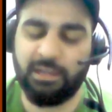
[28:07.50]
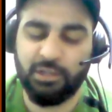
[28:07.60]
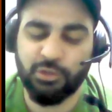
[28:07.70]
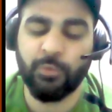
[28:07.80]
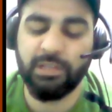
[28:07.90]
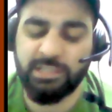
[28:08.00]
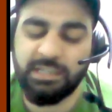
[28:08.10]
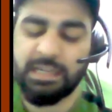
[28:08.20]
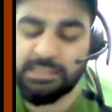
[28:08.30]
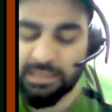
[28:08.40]
So we'll see
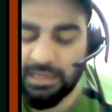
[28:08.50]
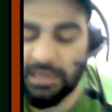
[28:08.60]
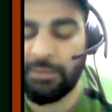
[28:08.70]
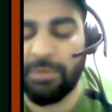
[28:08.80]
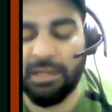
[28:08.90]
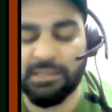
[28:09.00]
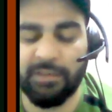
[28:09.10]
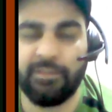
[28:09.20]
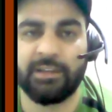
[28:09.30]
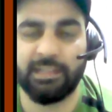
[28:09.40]
does imbalance
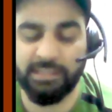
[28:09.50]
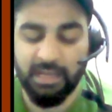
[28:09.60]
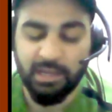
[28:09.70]
affect this.